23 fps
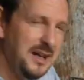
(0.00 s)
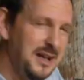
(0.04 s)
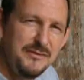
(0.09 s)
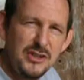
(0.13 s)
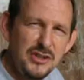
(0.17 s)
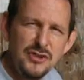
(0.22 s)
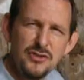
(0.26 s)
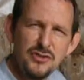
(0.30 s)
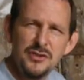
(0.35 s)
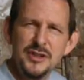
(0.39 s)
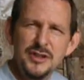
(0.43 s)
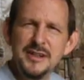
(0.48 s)
I've
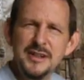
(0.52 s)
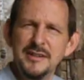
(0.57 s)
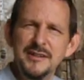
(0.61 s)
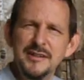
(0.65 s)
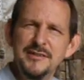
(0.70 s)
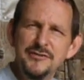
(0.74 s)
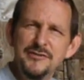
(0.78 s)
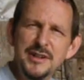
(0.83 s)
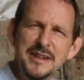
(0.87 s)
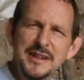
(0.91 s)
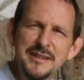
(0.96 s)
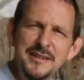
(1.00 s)
enjoyed
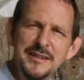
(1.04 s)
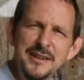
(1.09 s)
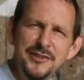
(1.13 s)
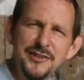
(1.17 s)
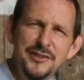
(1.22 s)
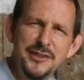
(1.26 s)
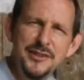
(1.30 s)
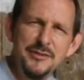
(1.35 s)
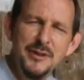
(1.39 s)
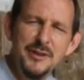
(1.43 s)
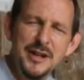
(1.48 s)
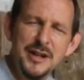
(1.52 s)
drinking
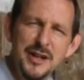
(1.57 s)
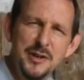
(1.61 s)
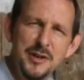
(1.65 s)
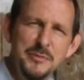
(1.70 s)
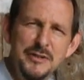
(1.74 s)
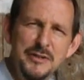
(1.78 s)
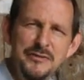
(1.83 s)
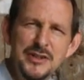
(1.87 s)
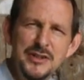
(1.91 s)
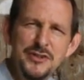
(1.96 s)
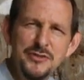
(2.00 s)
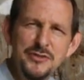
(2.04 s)
these two. I hope
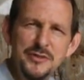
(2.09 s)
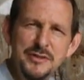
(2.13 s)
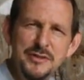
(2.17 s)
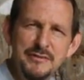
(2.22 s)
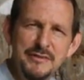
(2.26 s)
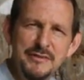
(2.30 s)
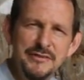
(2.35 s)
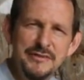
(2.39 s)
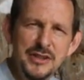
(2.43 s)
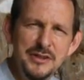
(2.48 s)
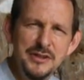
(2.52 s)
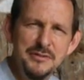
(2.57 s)
you've enjoyed
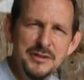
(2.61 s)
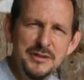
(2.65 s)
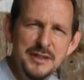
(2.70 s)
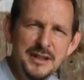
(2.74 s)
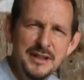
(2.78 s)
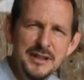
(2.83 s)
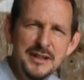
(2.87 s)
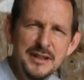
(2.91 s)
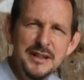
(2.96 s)
the review.